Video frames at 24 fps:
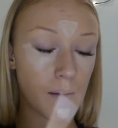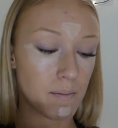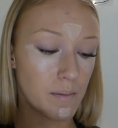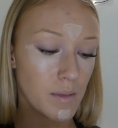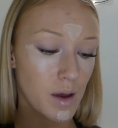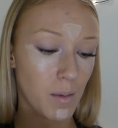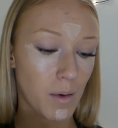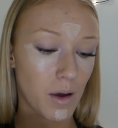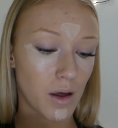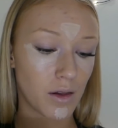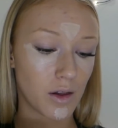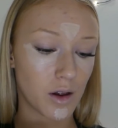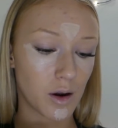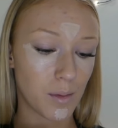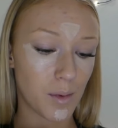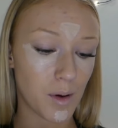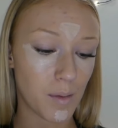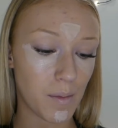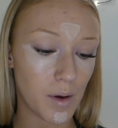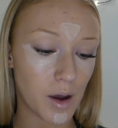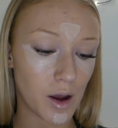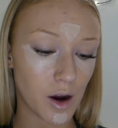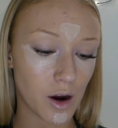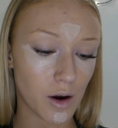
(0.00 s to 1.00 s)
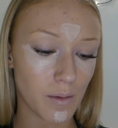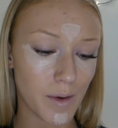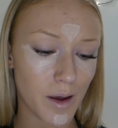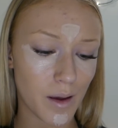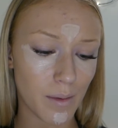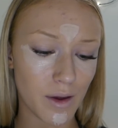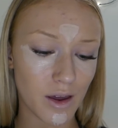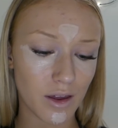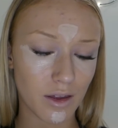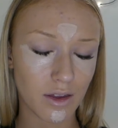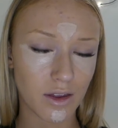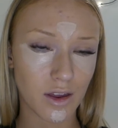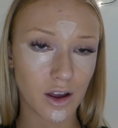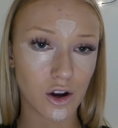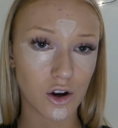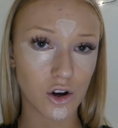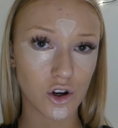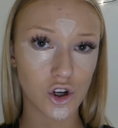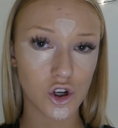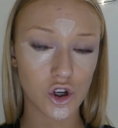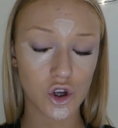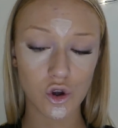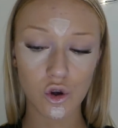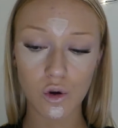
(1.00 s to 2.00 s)
maybe a little bit bigger, maybe a thicker
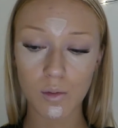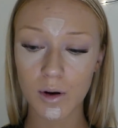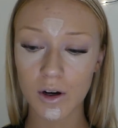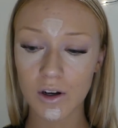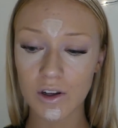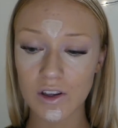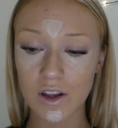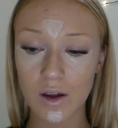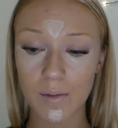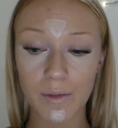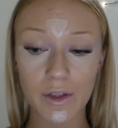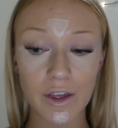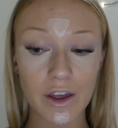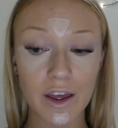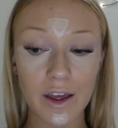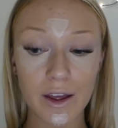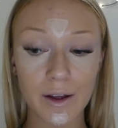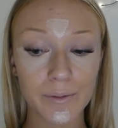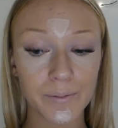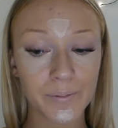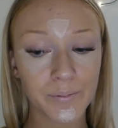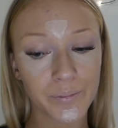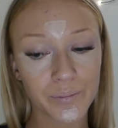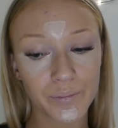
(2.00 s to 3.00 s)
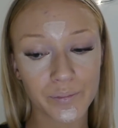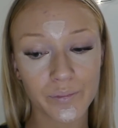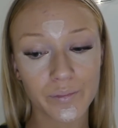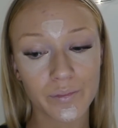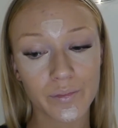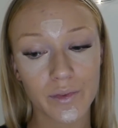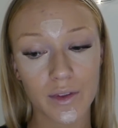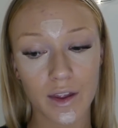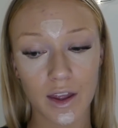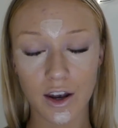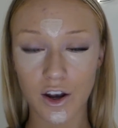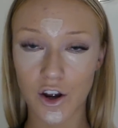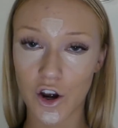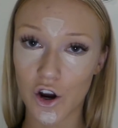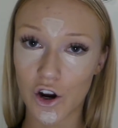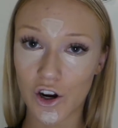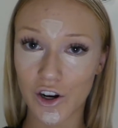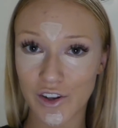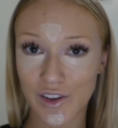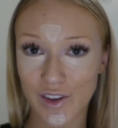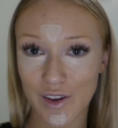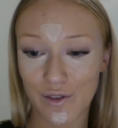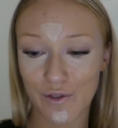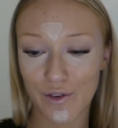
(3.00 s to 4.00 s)
tube or something.
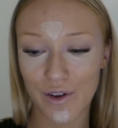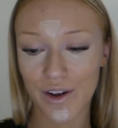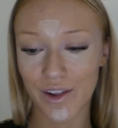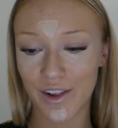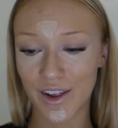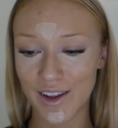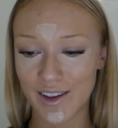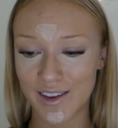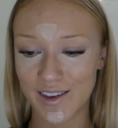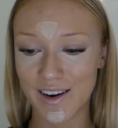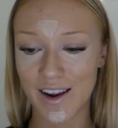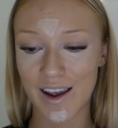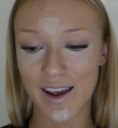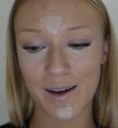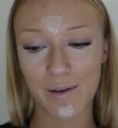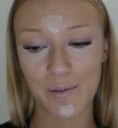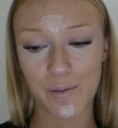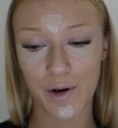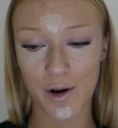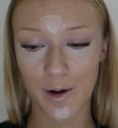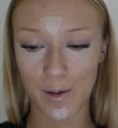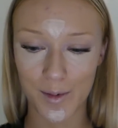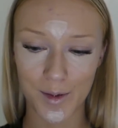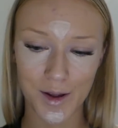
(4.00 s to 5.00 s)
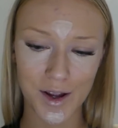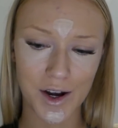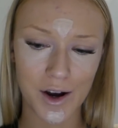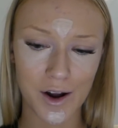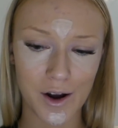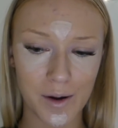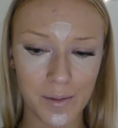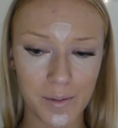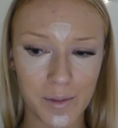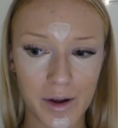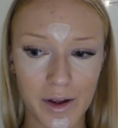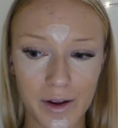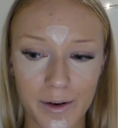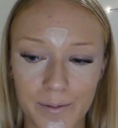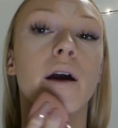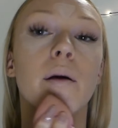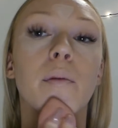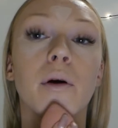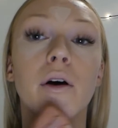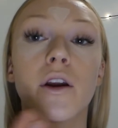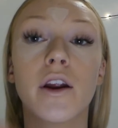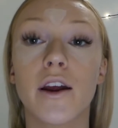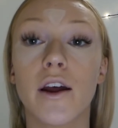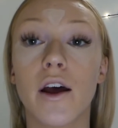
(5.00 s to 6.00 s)
NARS, if you're listening, probably not. I
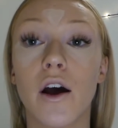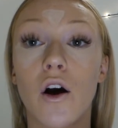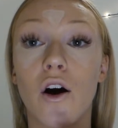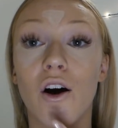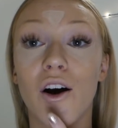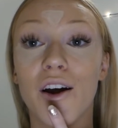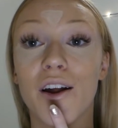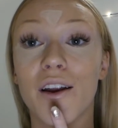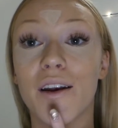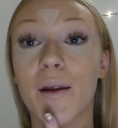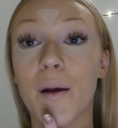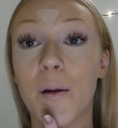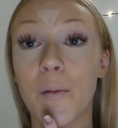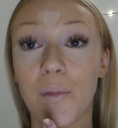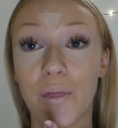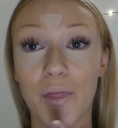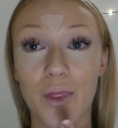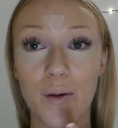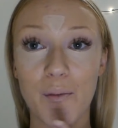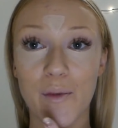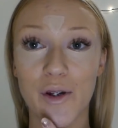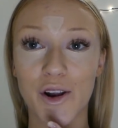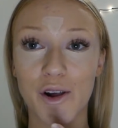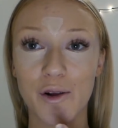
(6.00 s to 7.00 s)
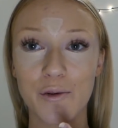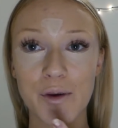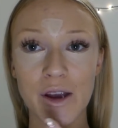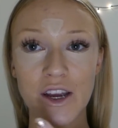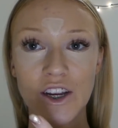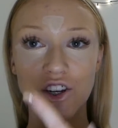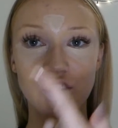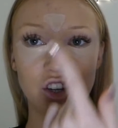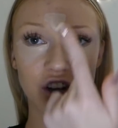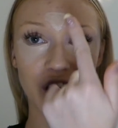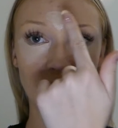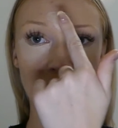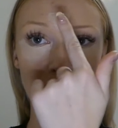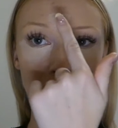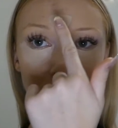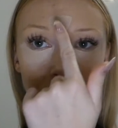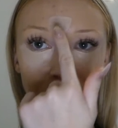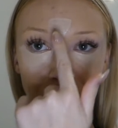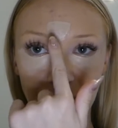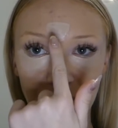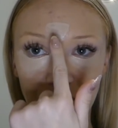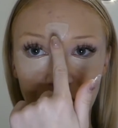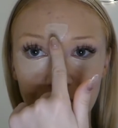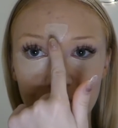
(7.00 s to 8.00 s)
put it on the middle of my chin,
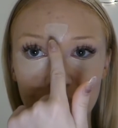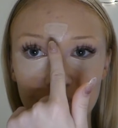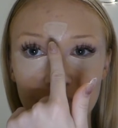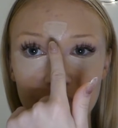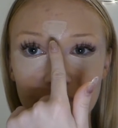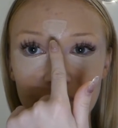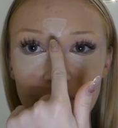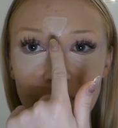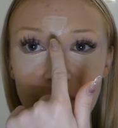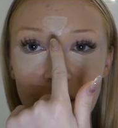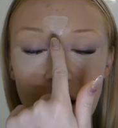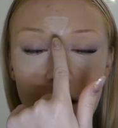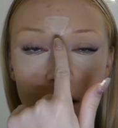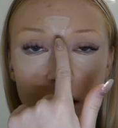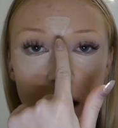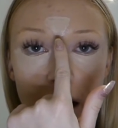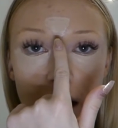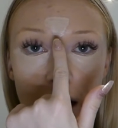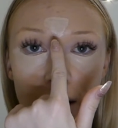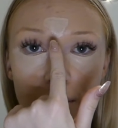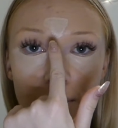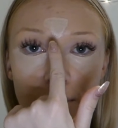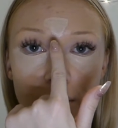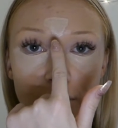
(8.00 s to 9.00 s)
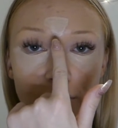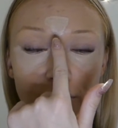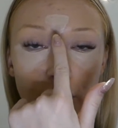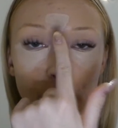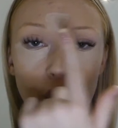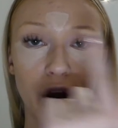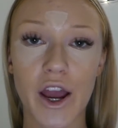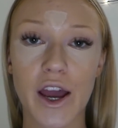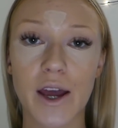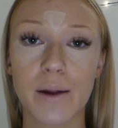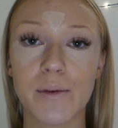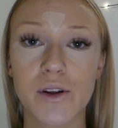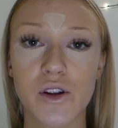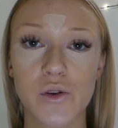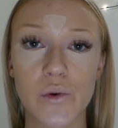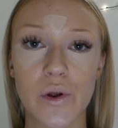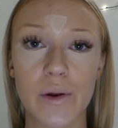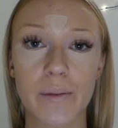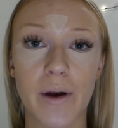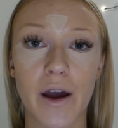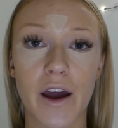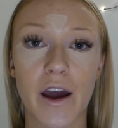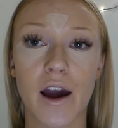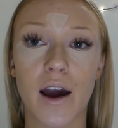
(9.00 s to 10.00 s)
forehead
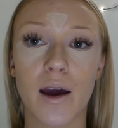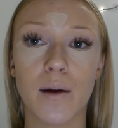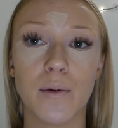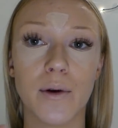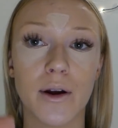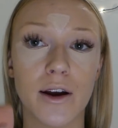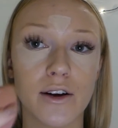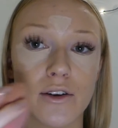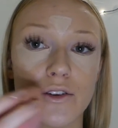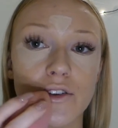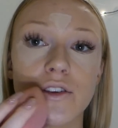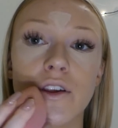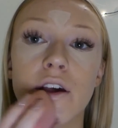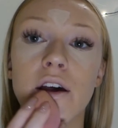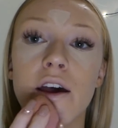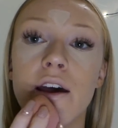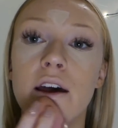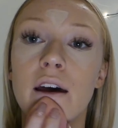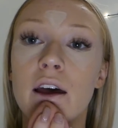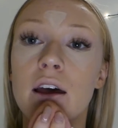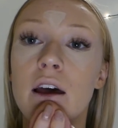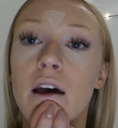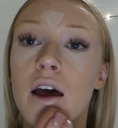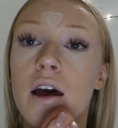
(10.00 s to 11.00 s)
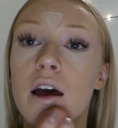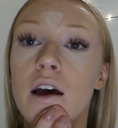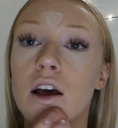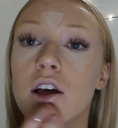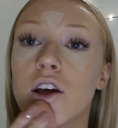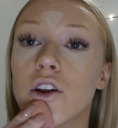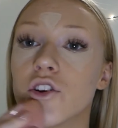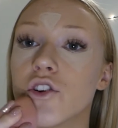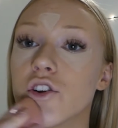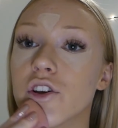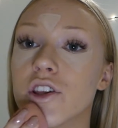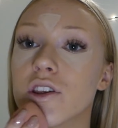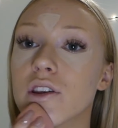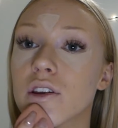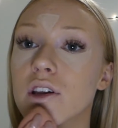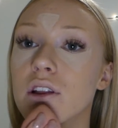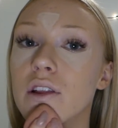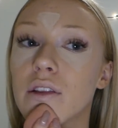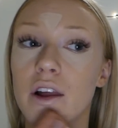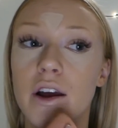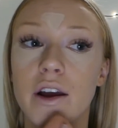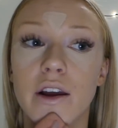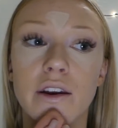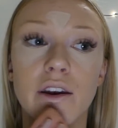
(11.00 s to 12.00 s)
between my eyebrows, just to
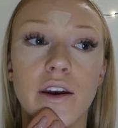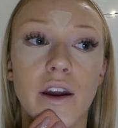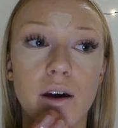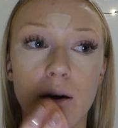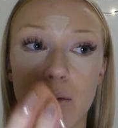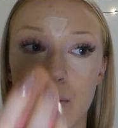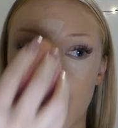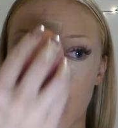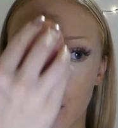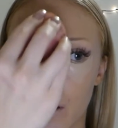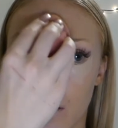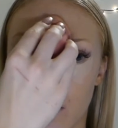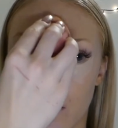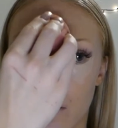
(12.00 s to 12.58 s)
lighten up